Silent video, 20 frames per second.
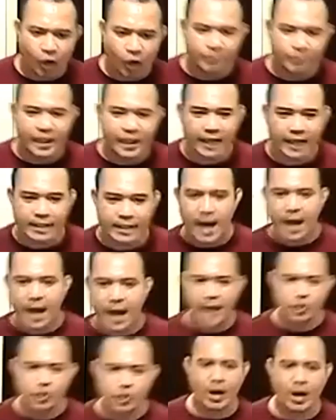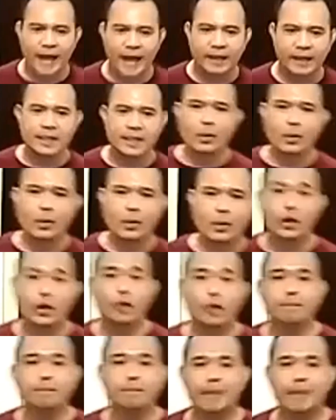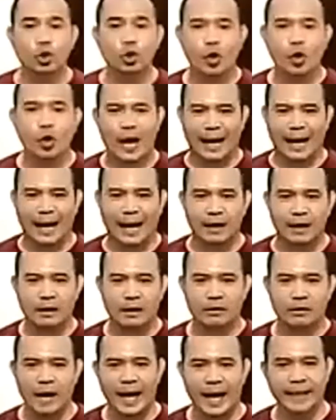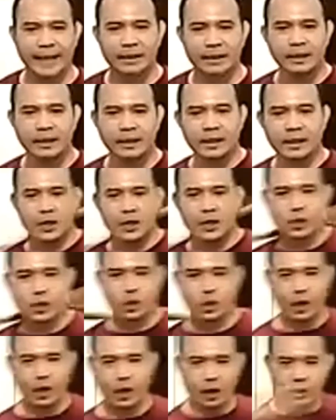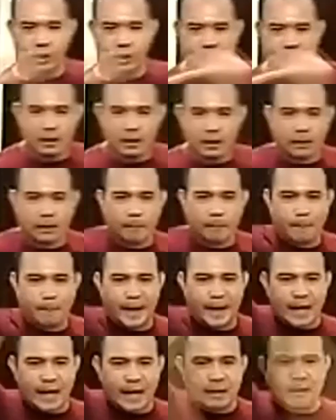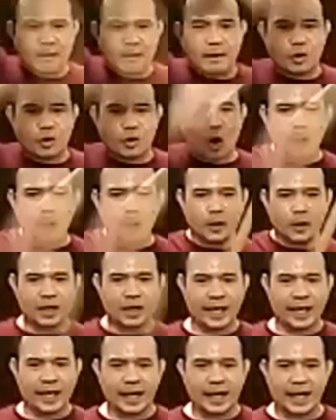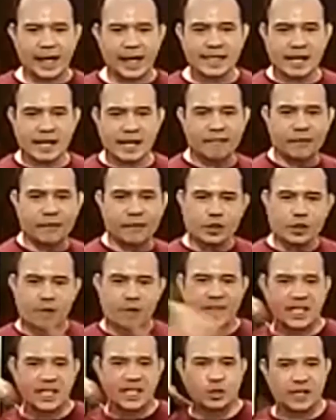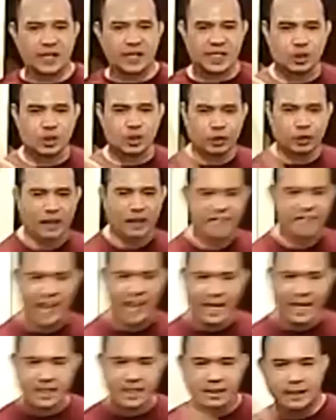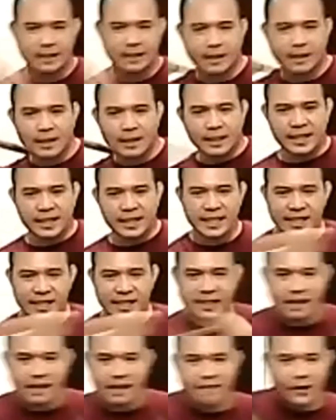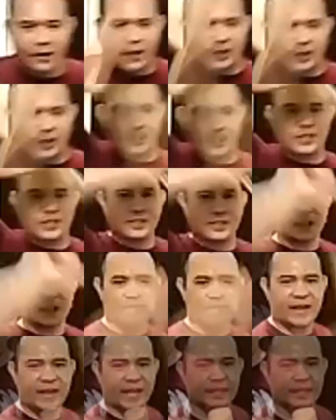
this strike. This is what we call pendula, right? So, but commonly it's a reverse traverse. So this is your traverse. This is reverse traverse.